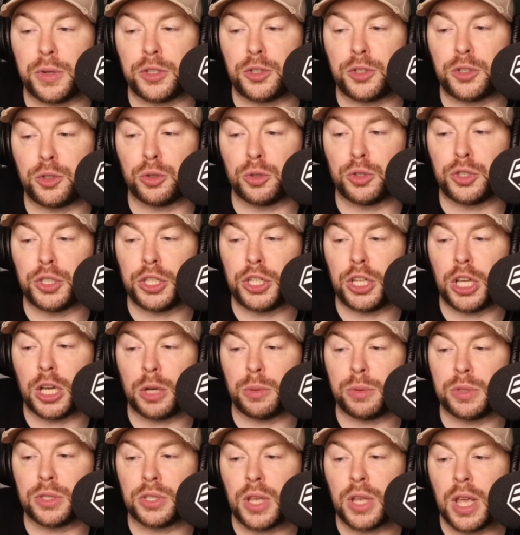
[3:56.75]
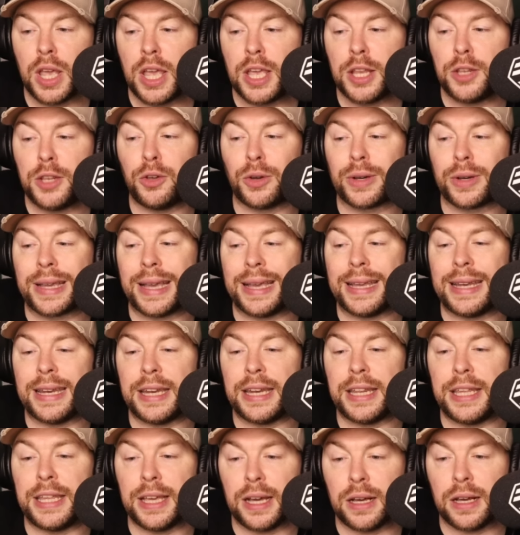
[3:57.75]
as Jorginho is not getting
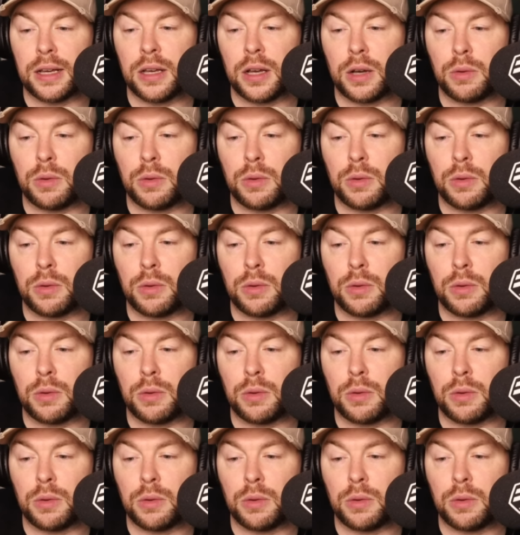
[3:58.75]
any younger,